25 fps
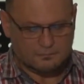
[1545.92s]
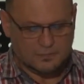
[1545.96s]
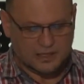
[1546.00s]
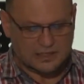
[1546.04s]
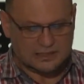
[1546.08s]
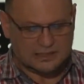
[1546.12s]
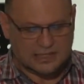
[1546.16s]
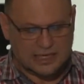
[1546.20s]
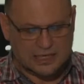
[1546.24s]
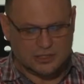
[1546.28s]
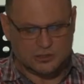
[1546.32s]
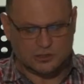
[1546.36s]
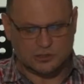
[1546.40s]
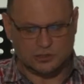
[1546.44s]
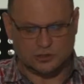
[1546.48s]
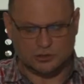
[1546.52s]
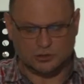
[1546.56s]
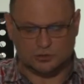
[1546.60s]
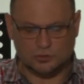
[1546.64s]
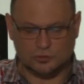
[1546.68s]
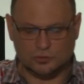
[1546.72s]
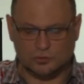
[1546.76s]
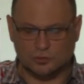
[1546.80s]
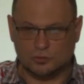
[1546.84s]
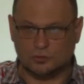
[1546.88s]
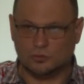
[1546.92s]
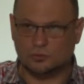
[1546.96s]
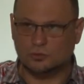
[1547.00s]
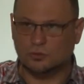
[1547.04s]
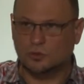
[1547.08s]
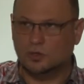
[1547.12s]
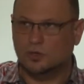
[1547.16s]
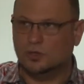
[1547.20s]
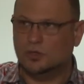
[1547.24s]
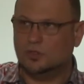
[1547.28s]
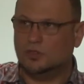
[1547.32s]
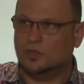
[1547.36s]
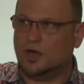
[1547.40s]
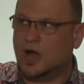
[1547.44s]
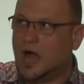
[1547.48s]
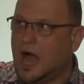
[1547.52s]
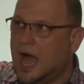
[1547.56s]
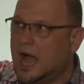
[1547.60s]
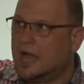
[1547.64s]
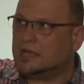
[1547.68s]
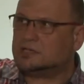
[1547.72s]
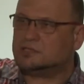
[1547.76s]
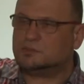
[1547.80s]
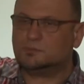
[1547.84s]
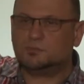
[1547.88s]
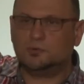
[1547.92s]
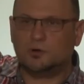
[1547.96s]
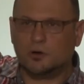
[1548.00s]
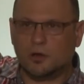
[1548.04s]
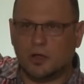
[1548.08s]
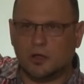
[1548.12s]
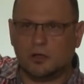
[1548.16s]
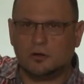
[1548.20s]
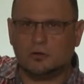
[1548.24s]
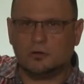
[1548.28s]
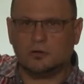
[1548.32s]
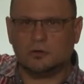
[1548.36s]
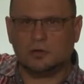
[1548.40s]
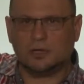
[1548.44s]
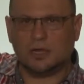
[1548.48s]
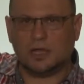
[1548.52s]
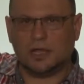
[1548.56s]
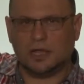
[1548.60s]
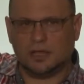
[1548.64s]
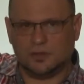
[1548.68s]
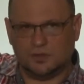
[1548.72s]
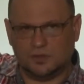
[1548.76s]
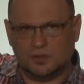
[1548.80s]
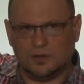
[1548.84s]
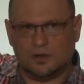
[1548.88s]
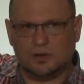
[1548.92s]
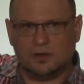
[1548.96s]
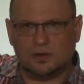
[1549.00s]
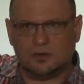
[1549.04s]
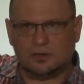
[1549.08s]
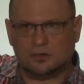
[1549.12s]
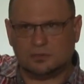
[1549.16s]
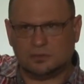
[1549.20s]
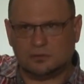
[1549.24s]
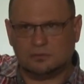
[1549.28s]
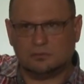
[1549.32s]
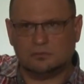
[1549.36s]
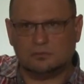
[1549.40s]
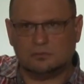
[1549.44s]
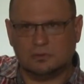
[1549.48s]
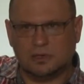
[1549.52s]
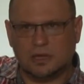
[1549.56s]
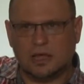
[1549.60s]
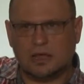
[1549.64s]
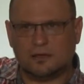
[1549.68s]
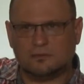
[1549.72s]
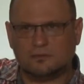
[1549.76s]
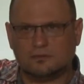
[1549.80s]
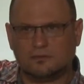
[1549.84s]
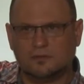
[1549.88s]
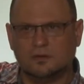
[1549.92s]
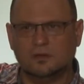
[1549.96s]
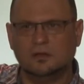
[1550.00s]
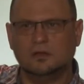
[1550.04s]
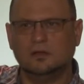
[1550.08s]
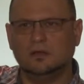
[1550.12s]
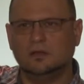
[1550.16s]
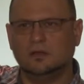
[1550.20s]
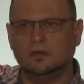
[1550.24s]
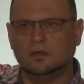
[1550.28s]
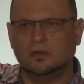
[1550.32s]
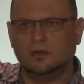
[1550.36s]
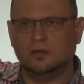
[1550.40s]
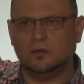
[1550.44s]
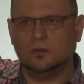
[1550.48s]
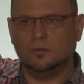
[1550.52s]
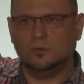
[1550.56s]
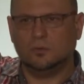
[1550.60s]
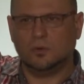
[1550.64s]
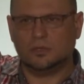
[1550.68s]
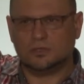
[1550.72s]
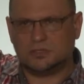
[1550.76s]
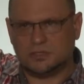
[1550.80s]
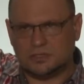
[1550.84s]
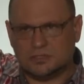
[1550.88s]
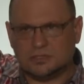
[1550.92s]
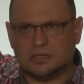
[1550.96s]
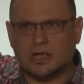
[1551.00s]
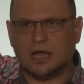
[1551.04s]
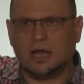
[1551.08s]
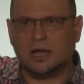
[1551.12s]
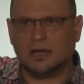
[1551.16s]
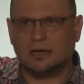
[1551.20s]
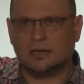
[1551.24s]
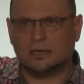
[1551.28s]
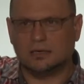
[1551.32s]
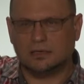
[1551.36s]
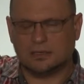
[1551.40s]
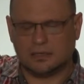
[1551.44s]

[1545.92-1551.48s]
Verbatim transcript: attention to the highest priority in their life, which is God.